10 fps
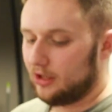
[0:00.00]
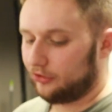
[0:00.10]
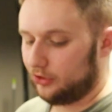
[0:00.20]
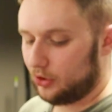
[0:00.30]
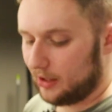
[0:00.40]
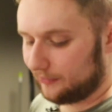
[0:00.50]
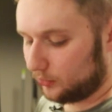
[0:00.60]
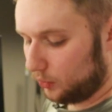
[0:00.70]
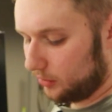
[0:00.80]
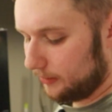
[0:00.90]
So you don't have to
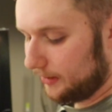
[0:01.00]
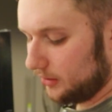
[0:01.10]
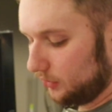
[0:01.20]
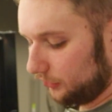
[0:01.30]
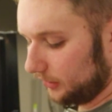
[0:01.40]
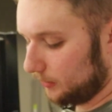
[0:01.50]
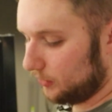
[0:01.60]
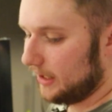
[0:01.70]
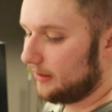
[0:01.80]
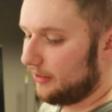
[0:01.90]
worry about using them
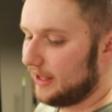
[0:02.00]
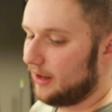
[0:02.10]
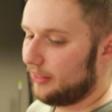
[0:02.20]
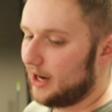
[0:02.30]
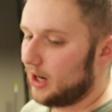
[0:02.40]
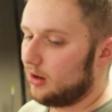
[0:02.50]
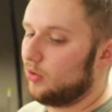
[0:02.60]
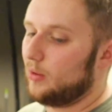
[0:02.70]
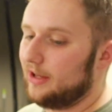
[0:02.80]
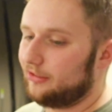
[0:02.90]
right then and there or
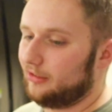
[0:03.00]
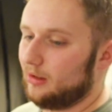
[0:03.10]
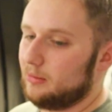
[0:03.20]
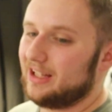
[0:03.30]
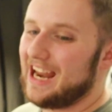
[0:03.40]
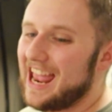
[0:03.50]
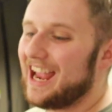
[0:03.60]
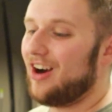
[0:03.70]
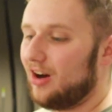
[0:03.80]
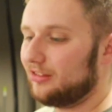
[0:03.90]
wasting them. You can
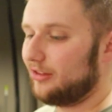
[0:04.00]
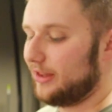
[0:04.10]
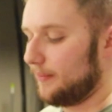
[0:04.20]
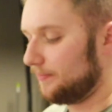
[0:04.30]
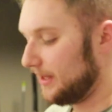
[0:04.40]
hang on to them.